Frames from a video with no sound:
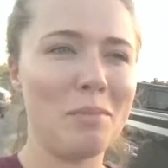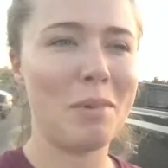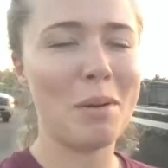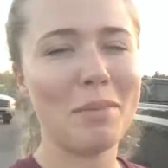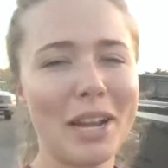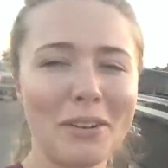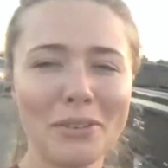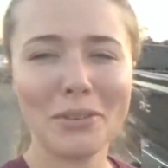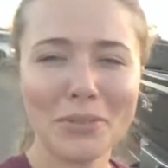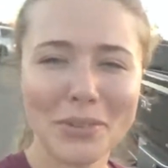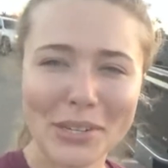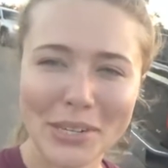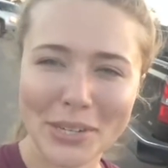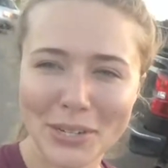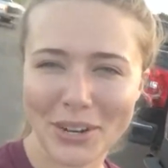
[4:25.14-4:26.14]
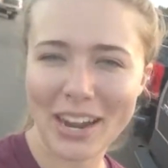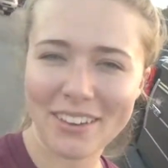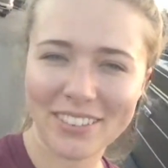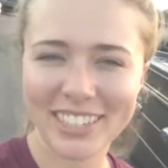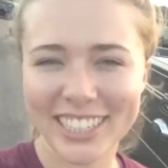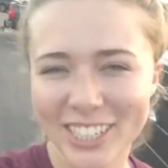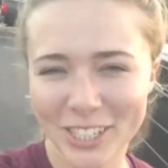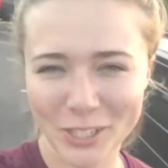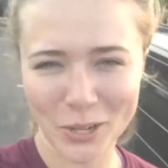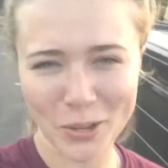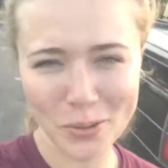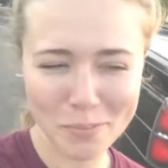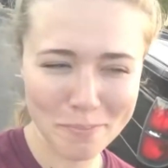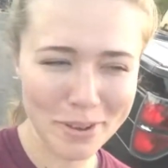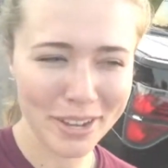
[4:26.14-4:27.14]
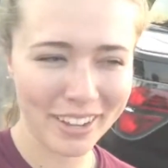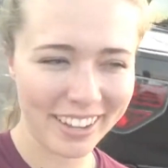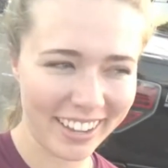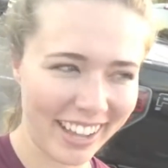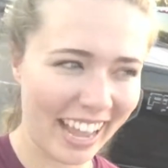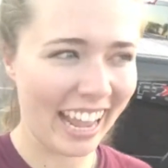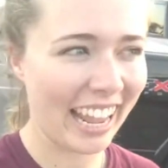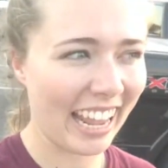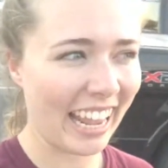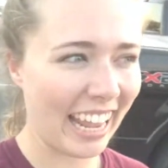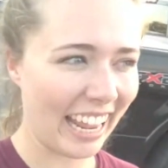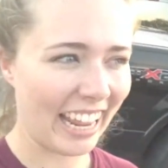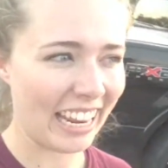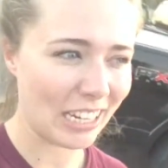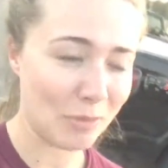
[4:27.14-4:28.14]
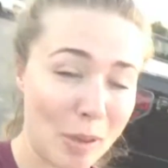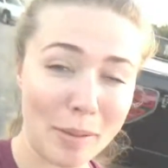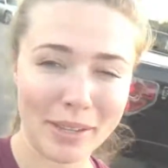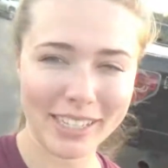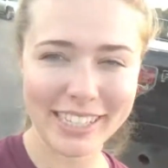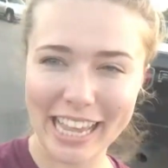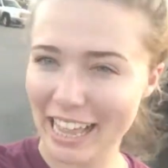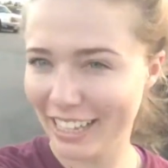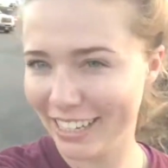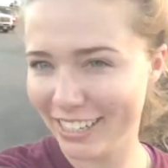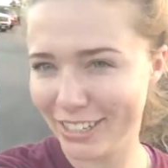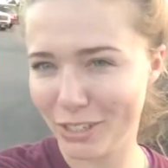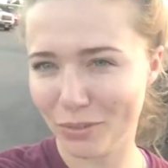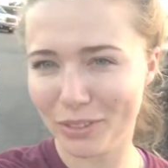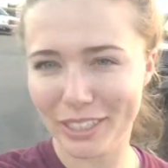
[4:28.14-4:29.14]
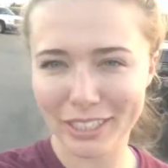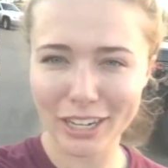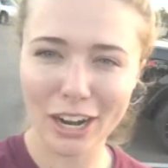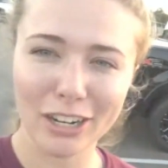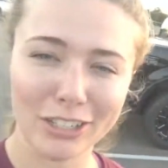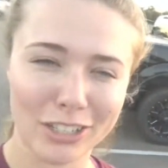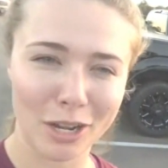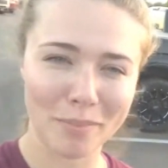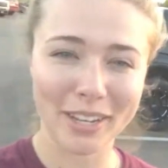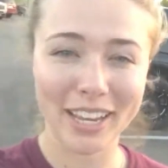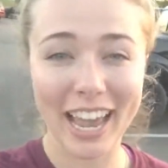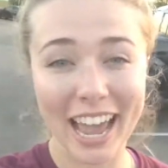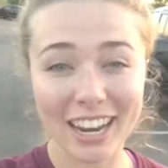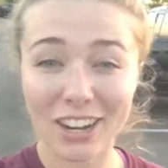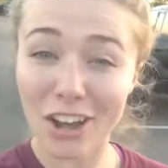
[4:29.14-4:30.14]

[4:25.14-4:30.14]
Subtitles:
Mom and I were really craving this soup and maybe a salad, so we are stopping at